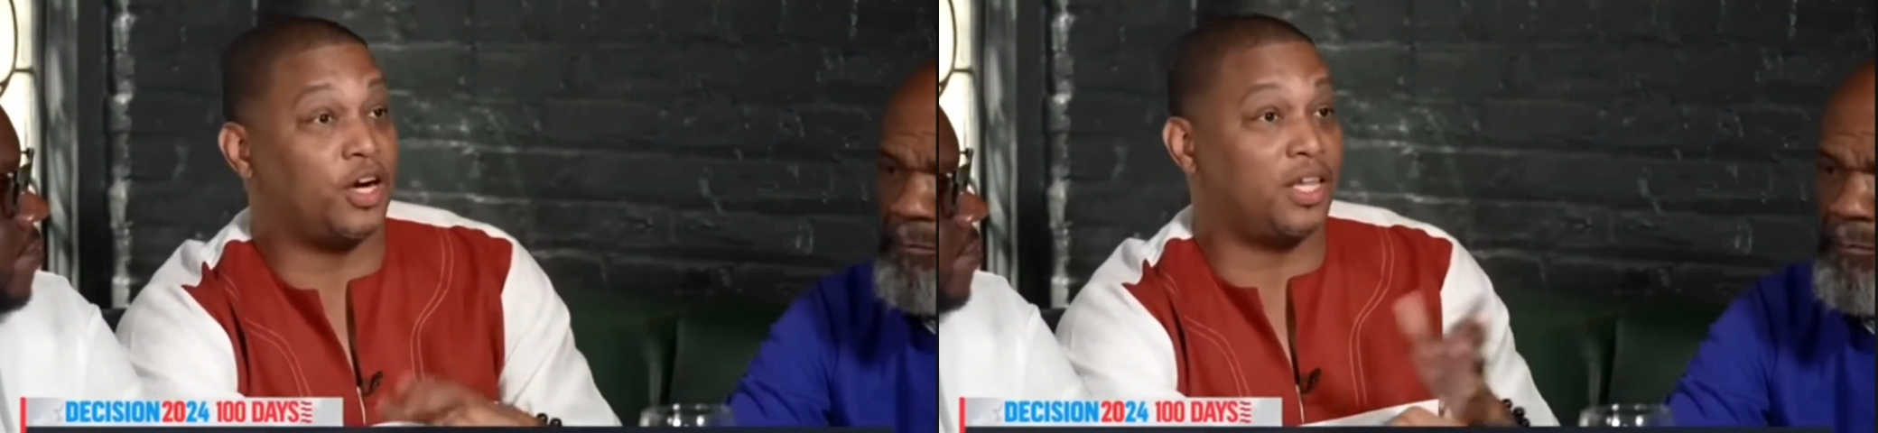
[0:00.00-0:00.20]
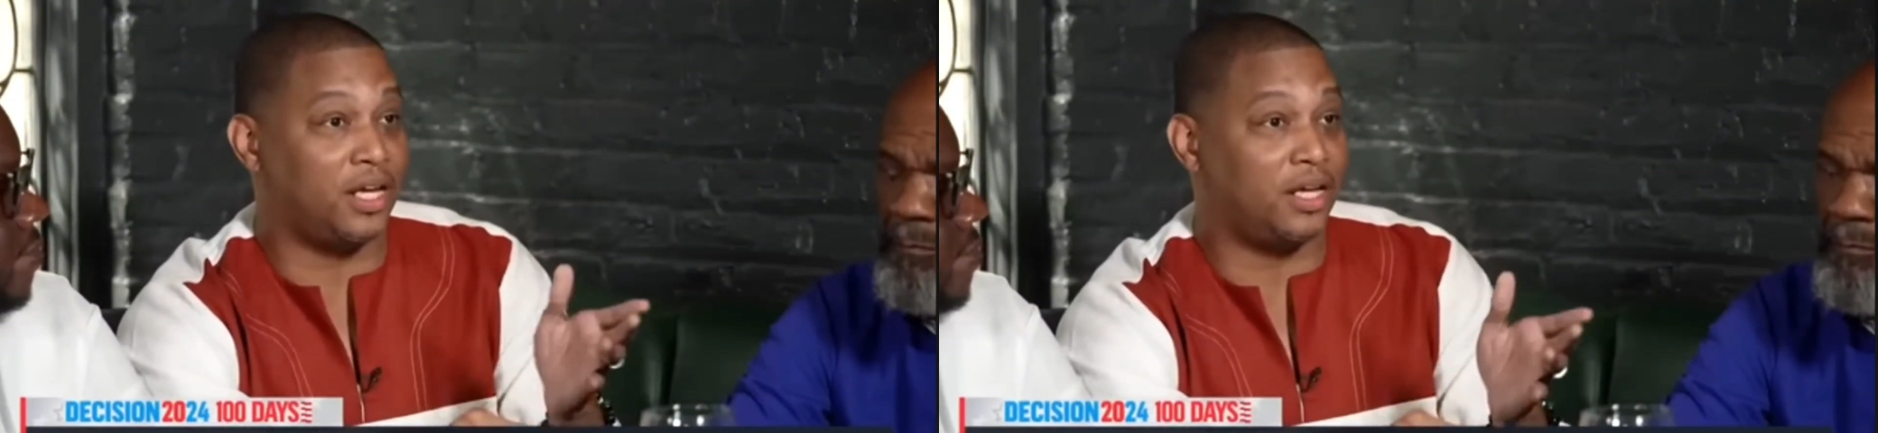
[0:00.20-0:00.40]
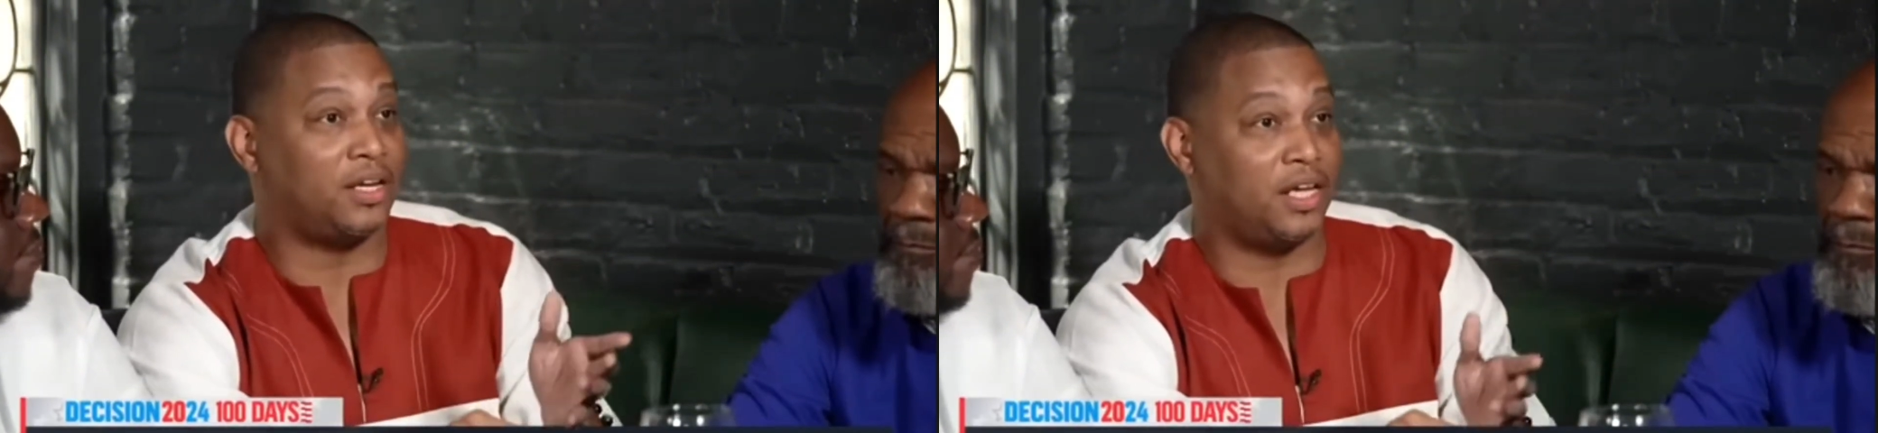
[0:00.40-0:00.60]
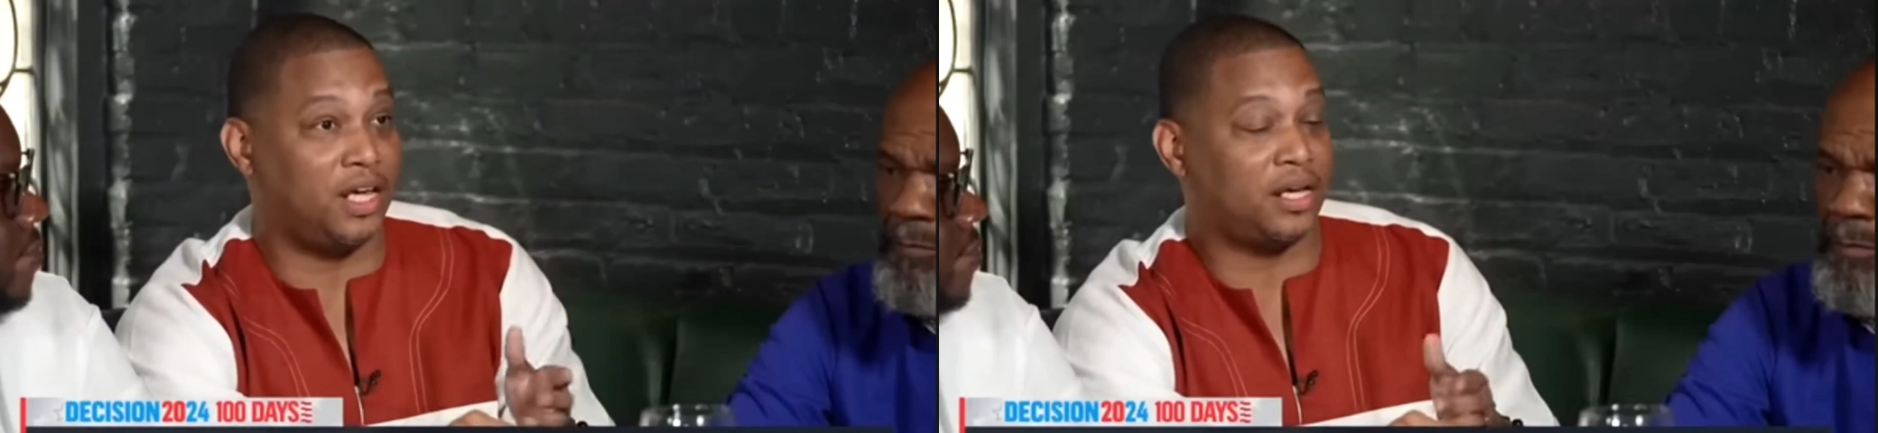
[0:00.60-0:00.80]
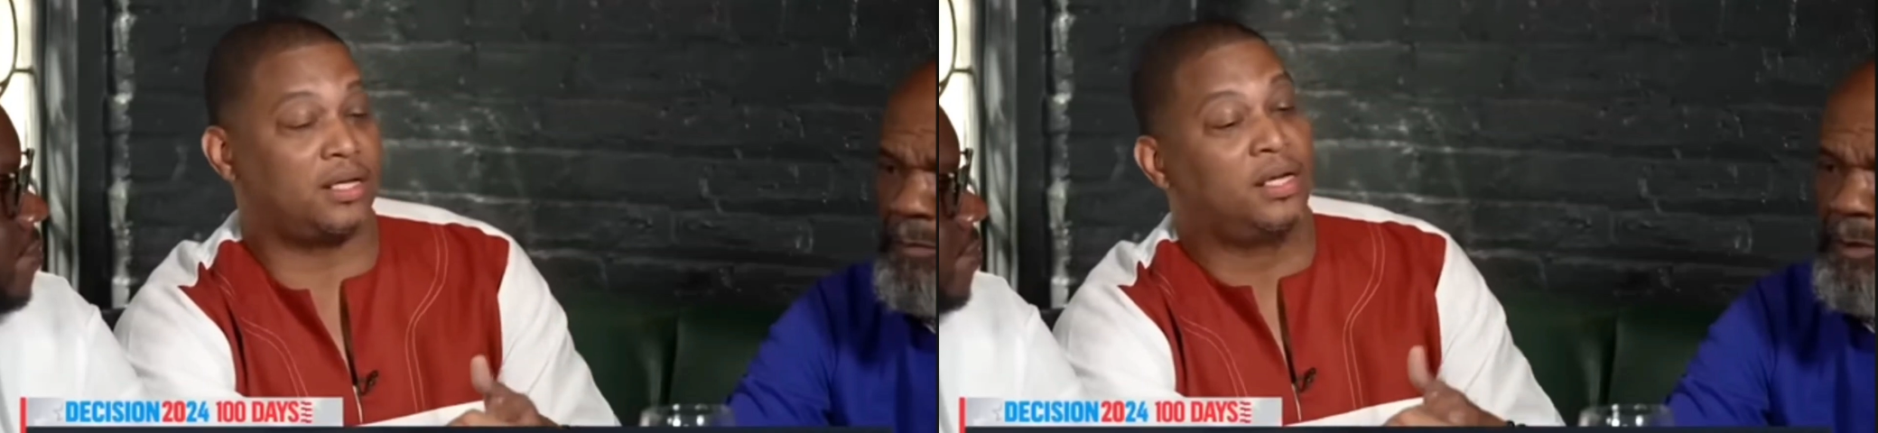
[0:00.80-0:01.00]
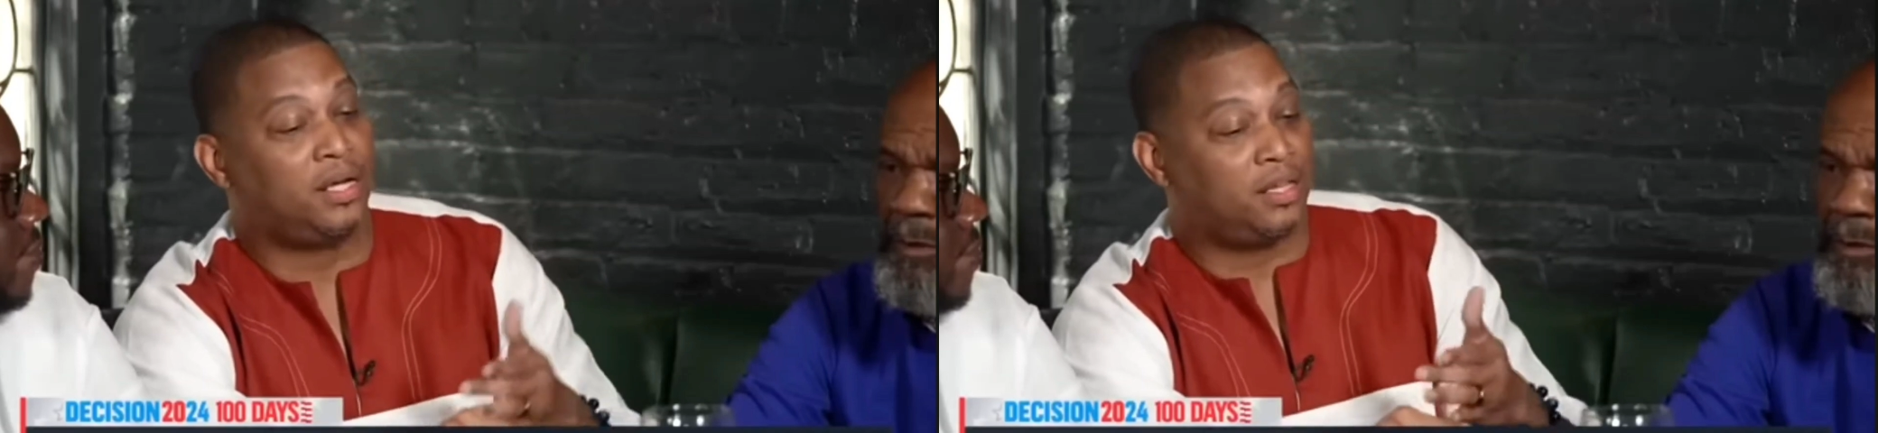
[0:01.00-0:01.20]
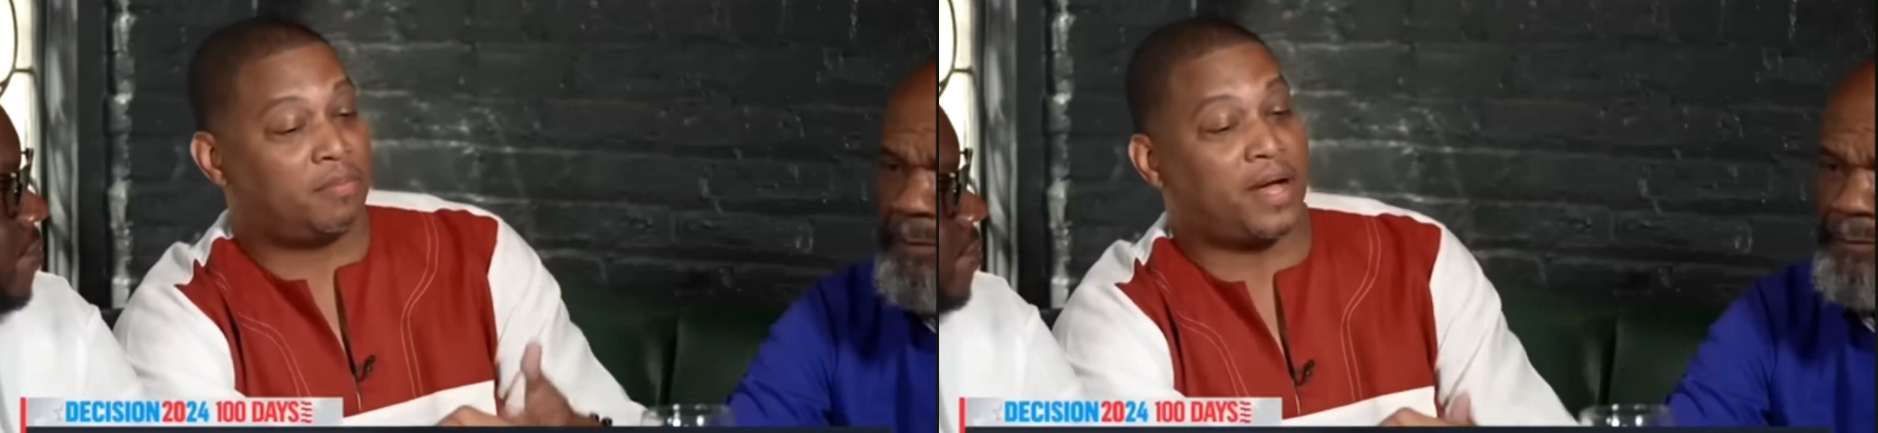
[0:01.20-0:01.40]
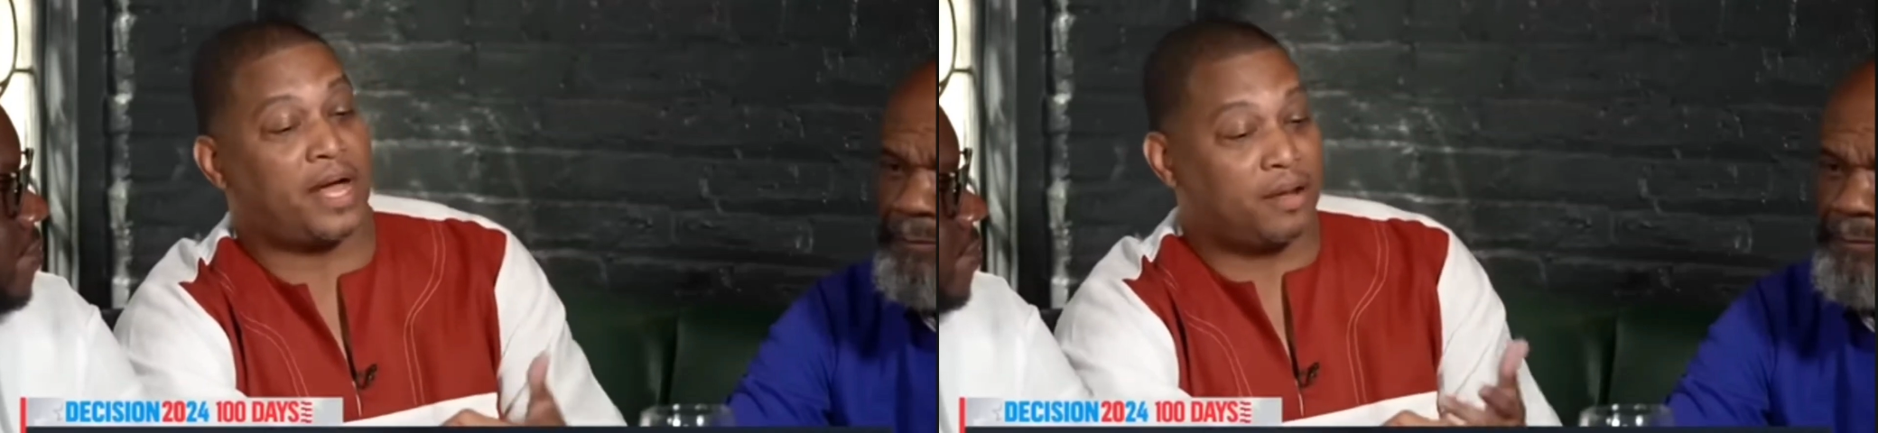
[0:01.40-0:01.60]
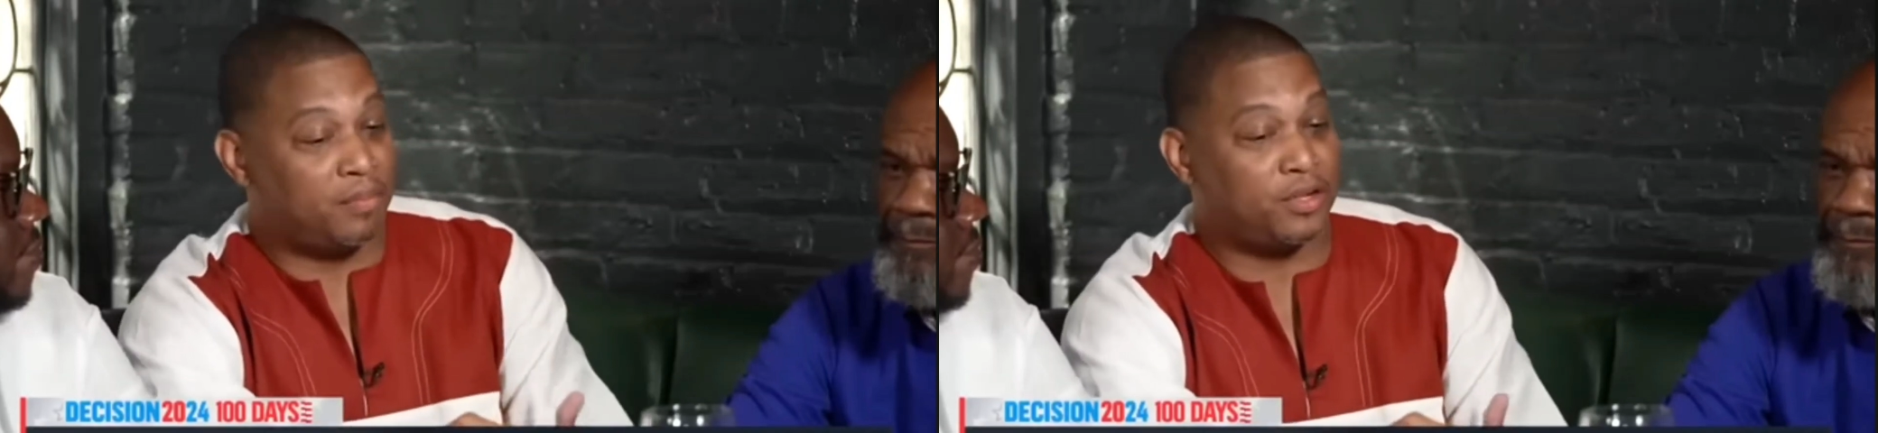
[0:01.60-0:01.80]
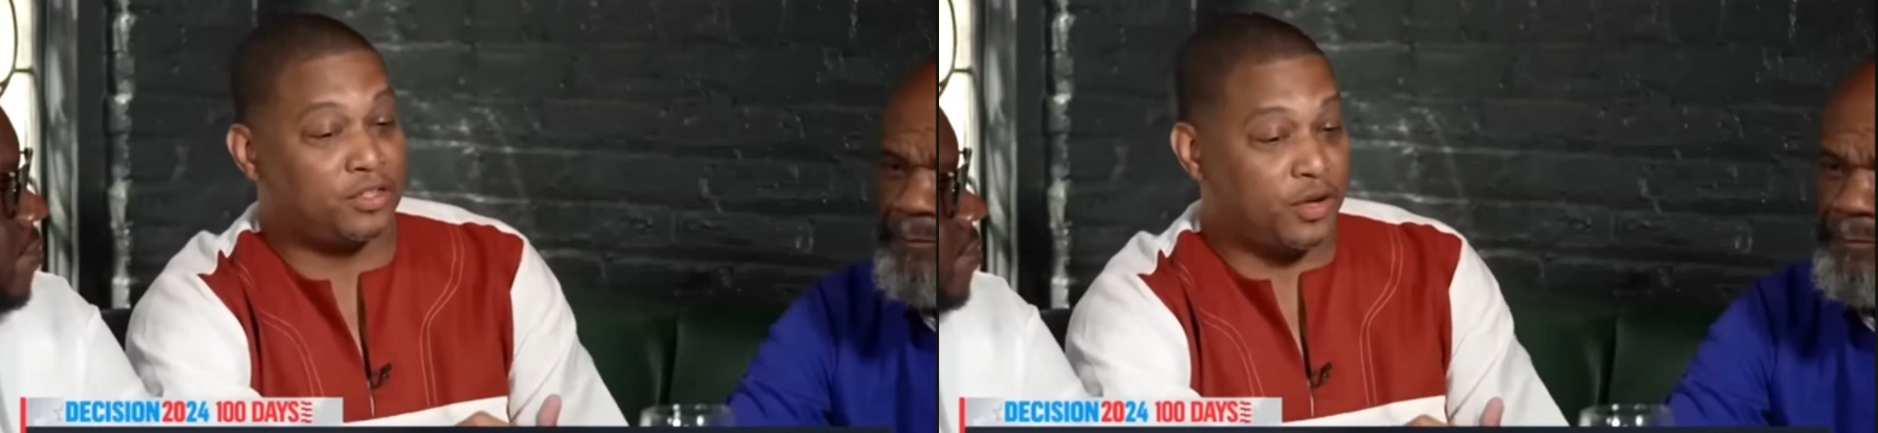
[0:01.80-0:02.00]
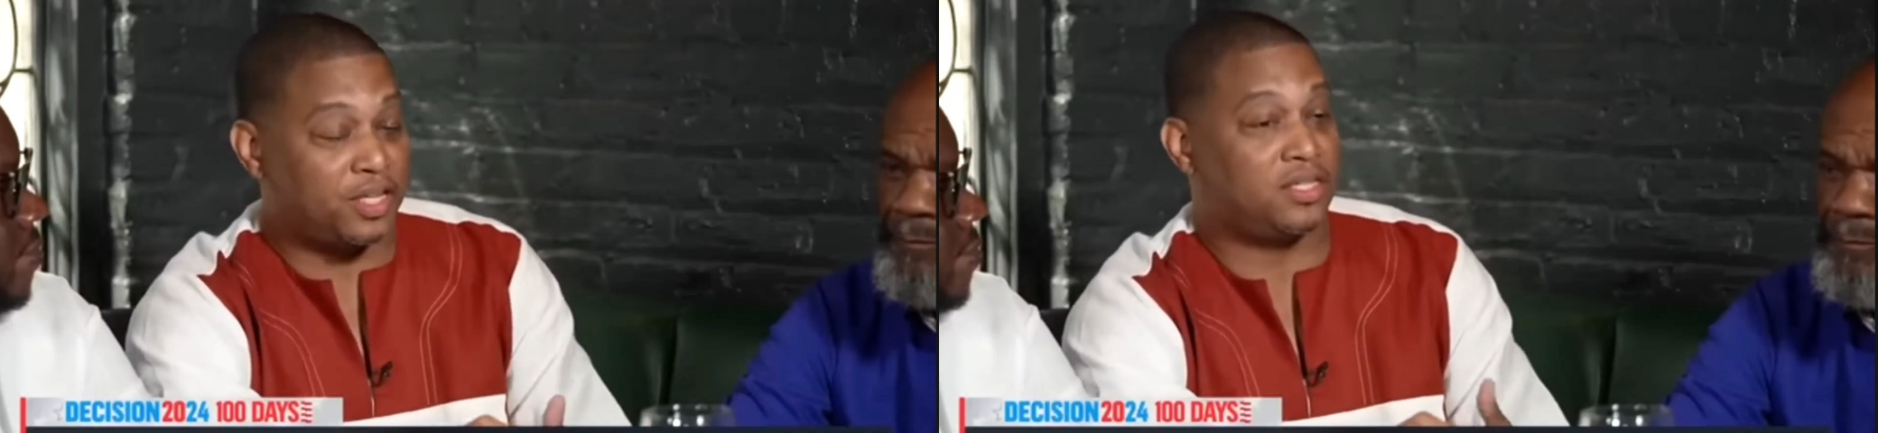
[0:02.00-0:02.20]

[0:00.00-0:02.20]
And that is to open the borders